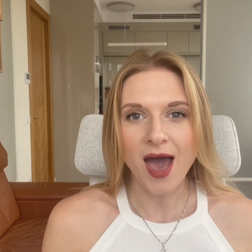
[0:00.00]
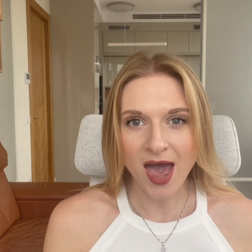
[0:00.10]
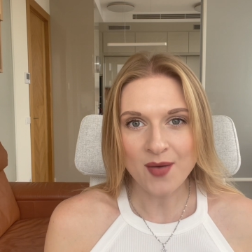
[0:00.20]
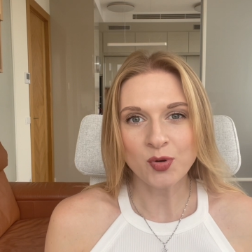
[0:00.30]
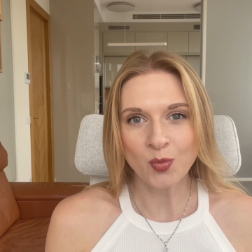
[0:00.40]

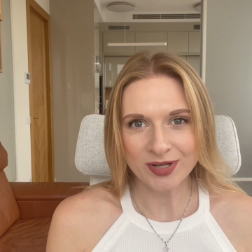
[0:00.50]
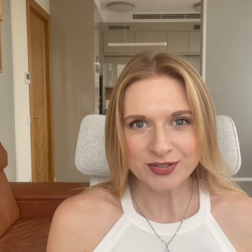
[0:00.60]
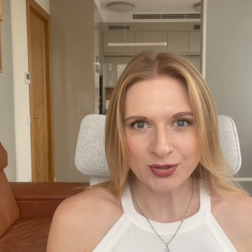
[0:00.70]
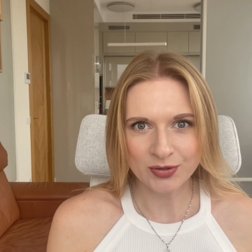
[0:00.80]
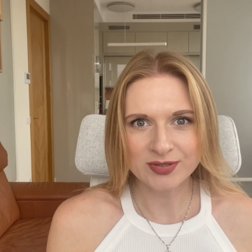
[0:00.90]

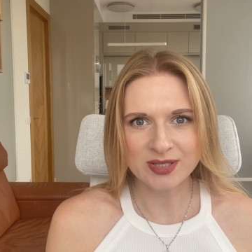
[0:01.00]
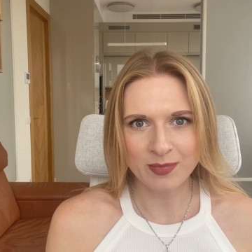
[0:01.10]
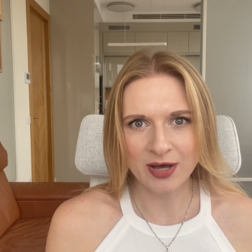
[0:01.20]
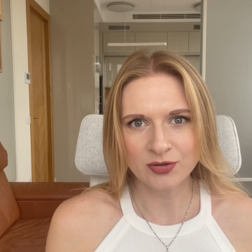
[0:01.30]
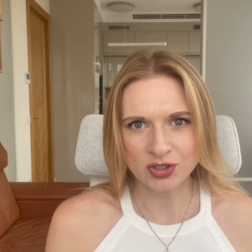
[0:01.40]
Everyone talks
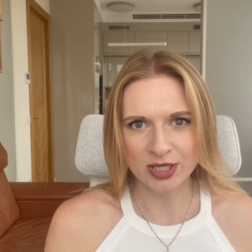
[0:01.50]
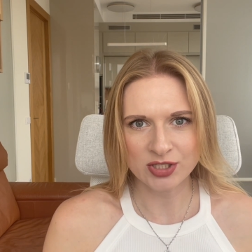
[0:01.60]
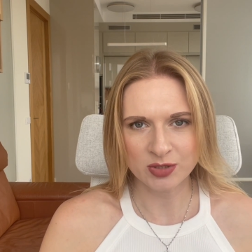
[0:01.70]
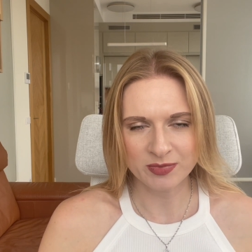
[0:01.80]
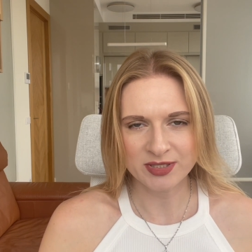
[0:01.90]
about
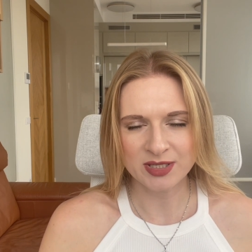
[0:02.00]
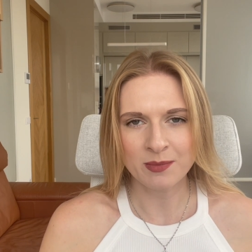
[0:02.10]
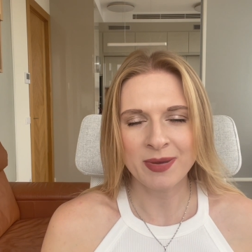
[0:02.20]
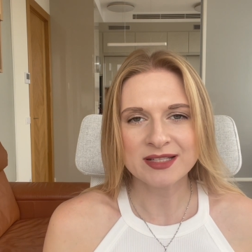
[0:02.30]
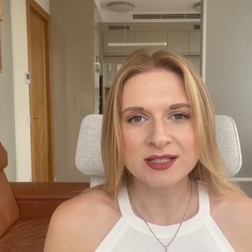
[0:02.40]

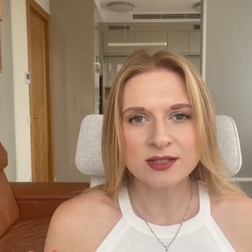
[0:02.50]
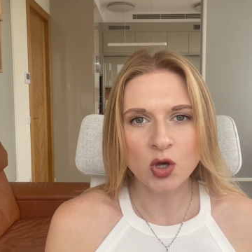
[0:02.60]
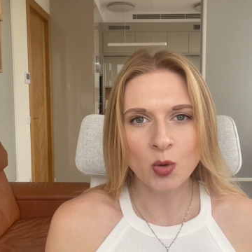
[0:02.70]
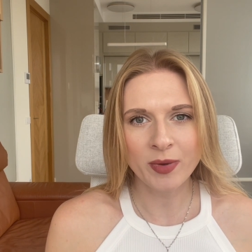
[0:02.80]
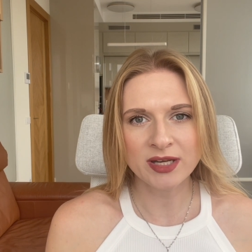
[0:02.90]
ChatGPT, but
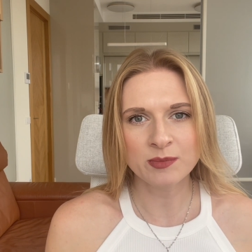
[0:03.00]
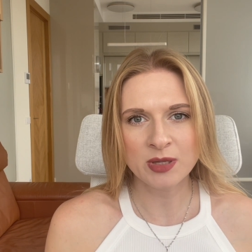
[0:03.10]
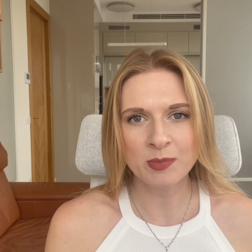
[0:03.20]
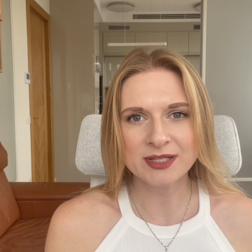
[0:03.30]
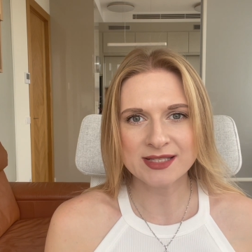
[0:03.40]
so many
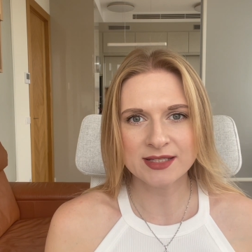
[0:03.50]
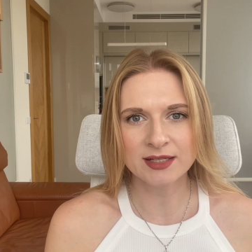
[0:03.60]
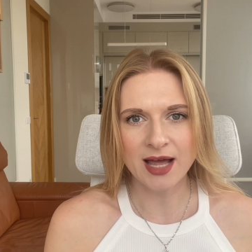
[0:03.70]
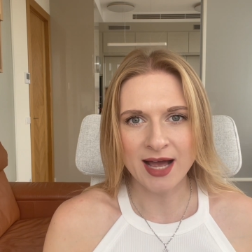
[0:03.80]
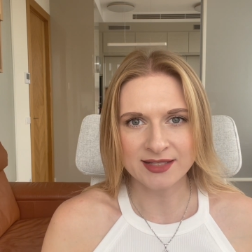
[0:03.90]
people
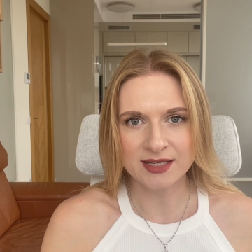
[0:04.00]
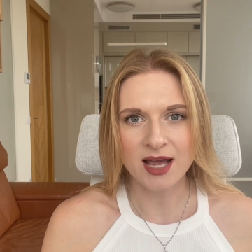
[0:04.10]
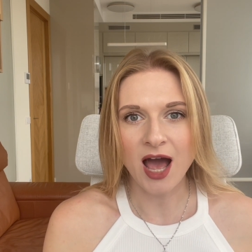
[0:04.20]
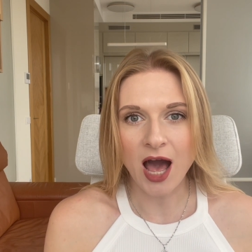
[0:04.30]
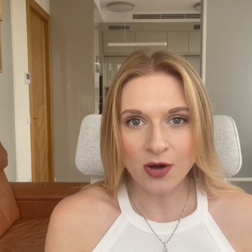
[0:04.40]
still ask,
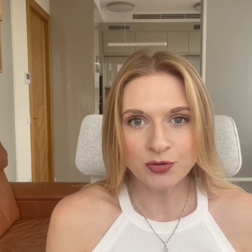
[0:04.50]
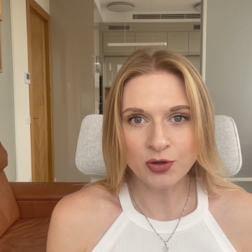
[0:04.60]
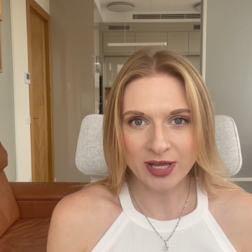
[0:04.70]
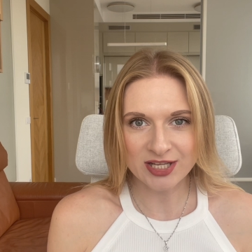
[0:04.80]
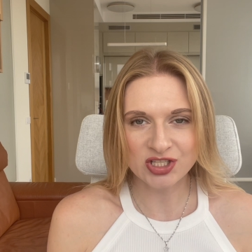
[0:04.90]
how
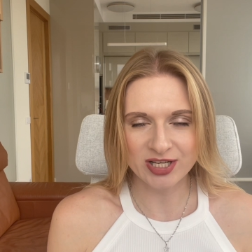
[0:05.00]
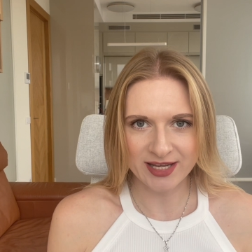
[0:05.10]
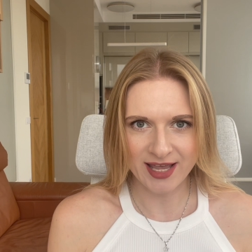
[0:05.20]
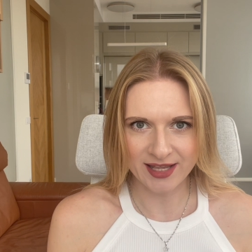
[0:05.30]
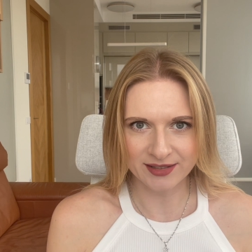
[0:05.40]
do I
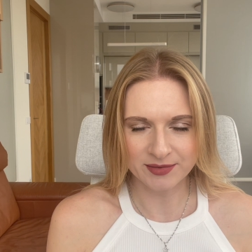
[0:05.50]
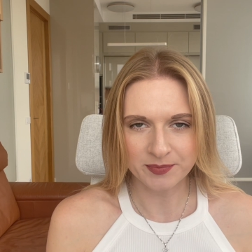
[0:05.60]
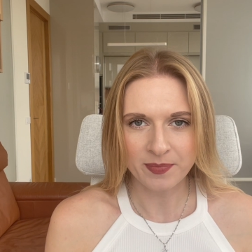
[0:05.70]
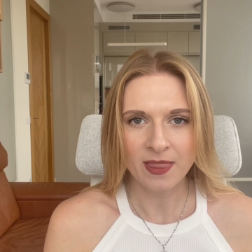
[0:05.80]
actually get it?